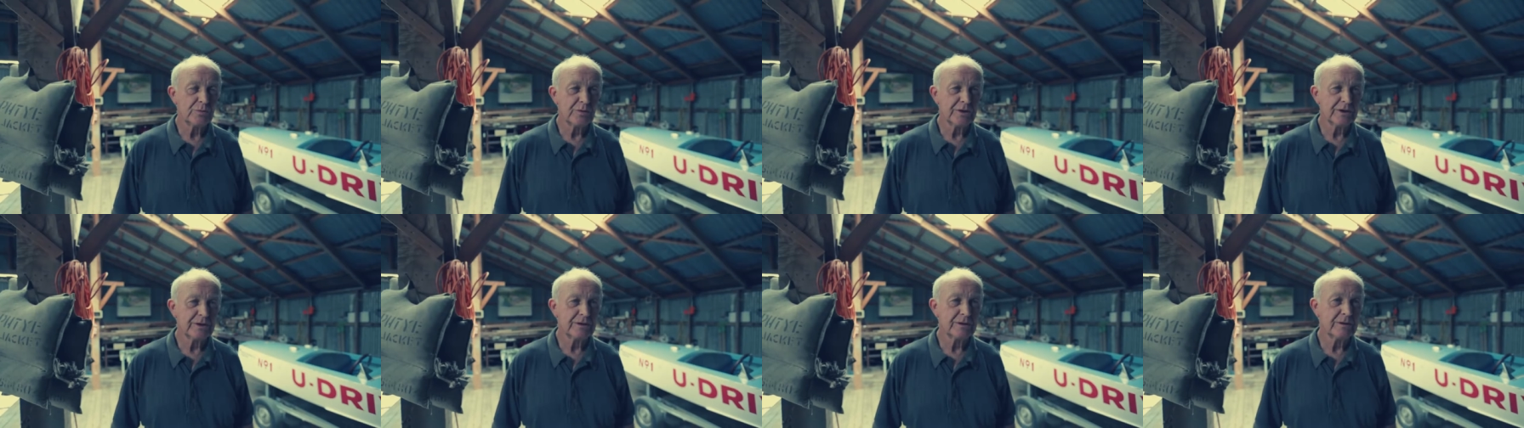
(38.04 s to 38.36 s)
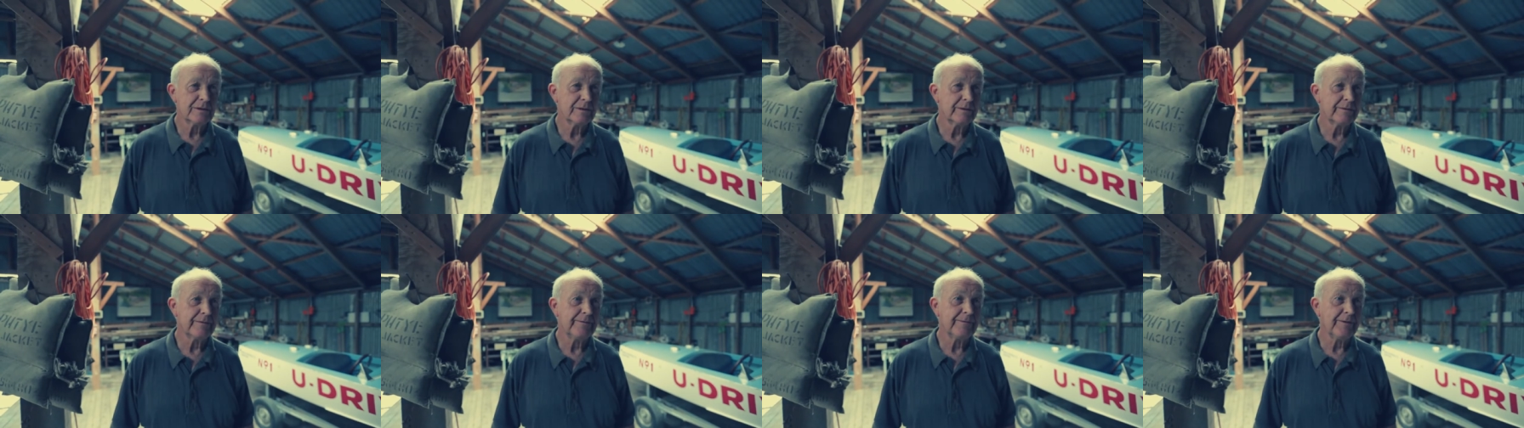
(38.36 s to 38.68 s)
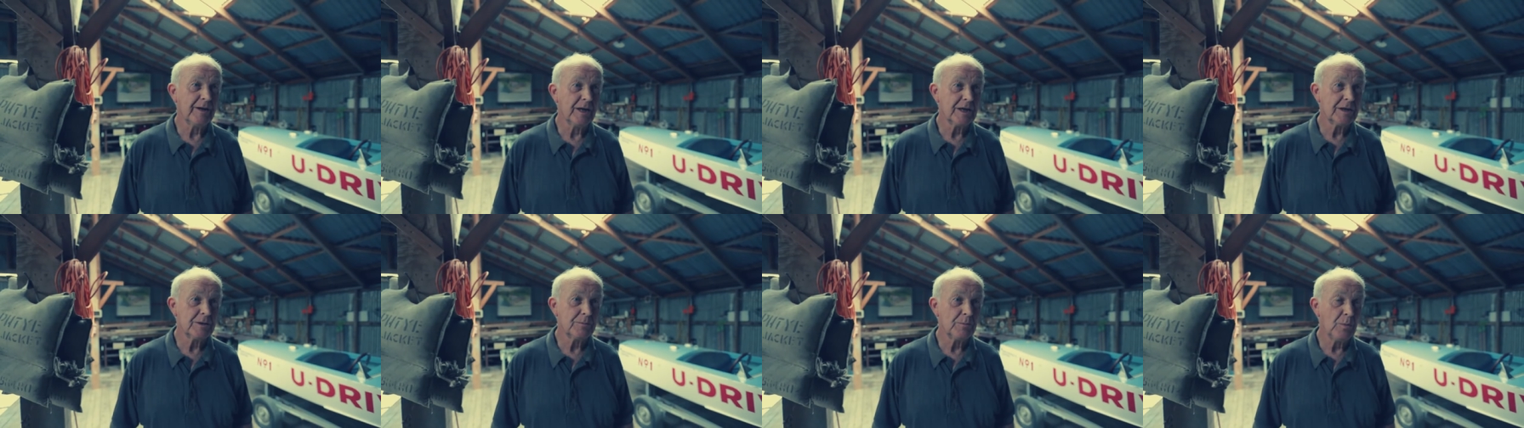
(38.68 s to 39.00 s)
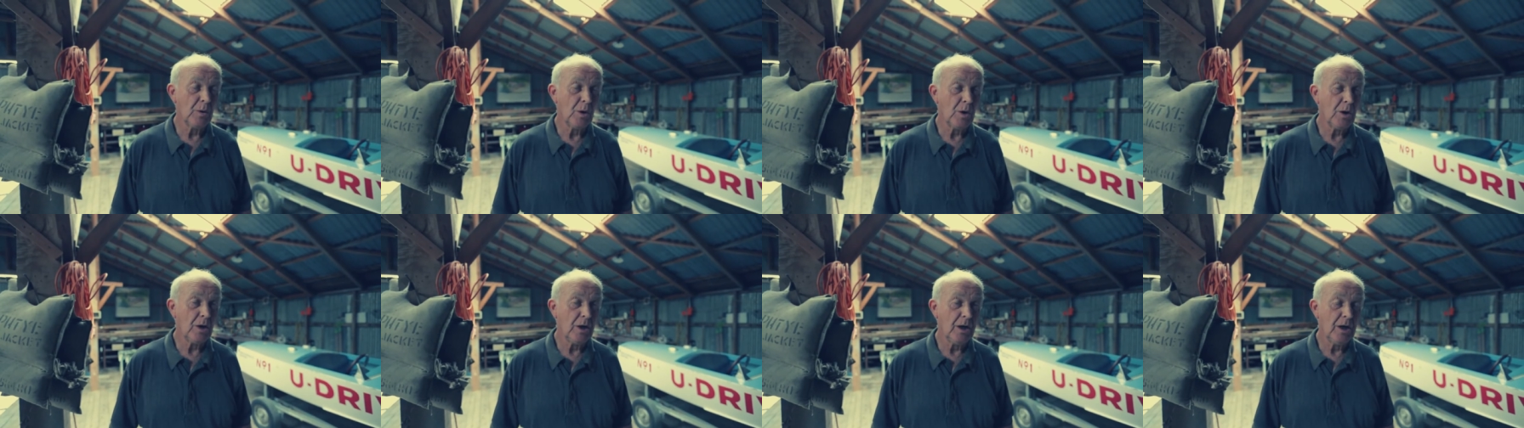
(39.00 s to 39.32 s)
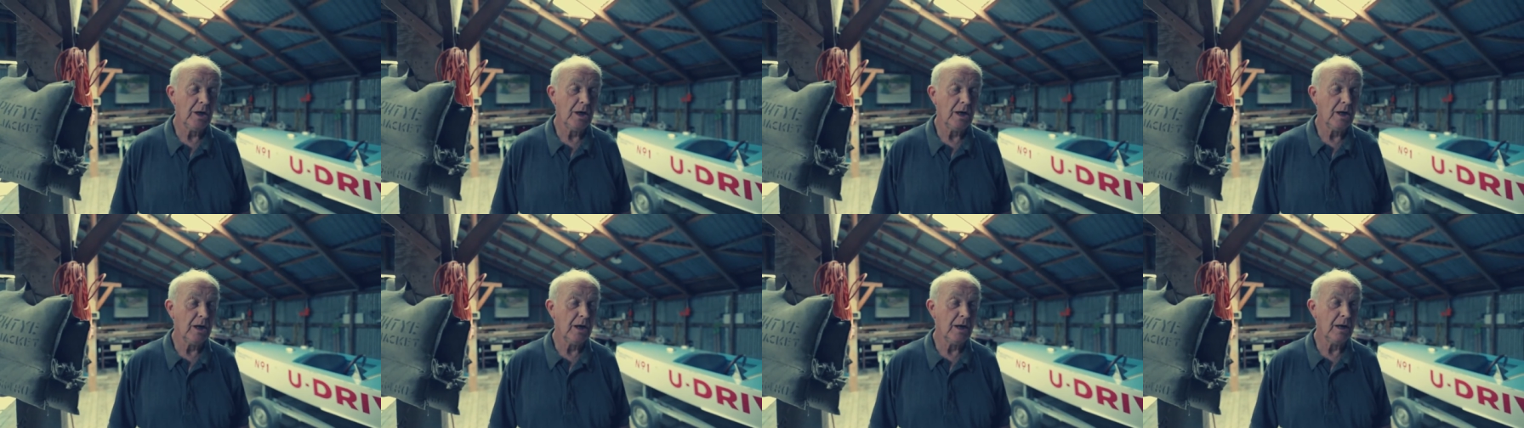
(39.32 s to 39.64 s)
Twitter and Facebook.
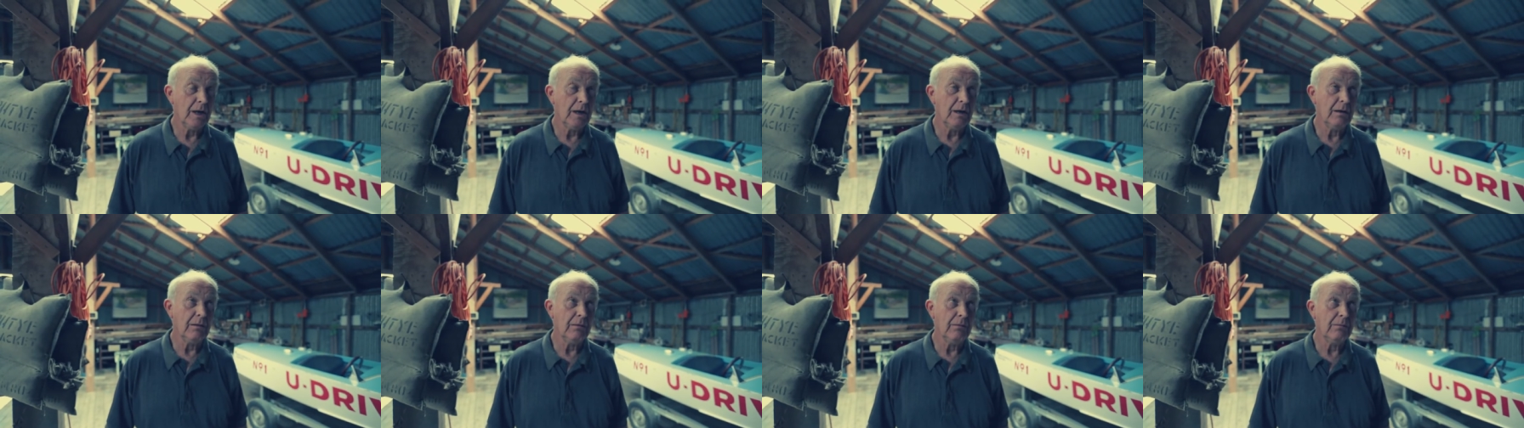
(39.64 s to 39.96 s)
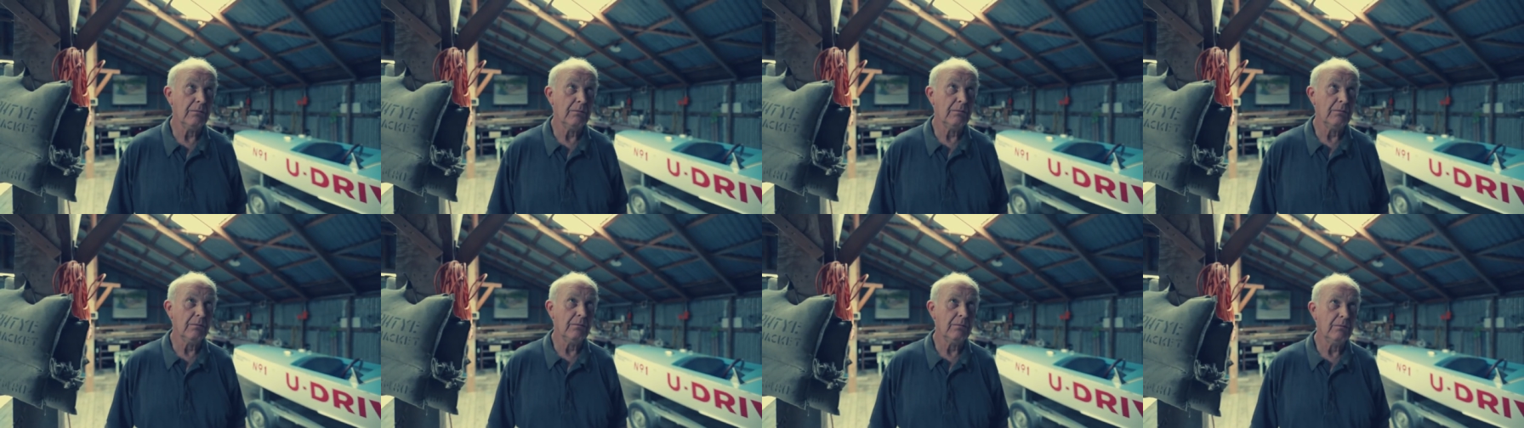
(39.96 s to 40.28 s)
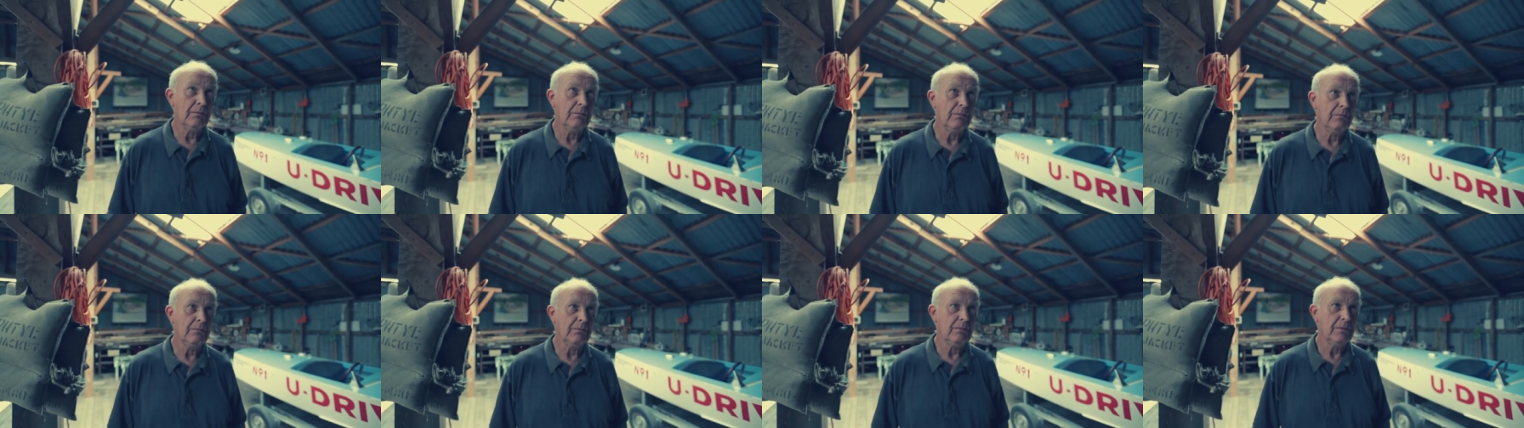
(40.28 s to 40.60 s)
Um,